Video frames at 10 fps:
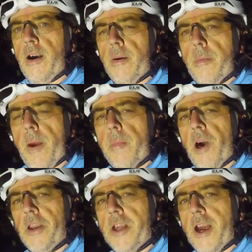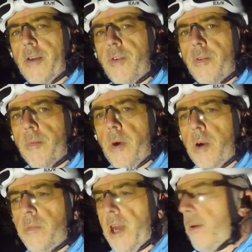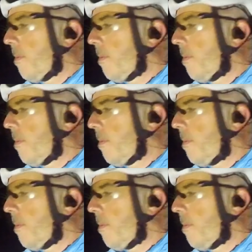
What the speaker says: I'm about a mile and a half from home now.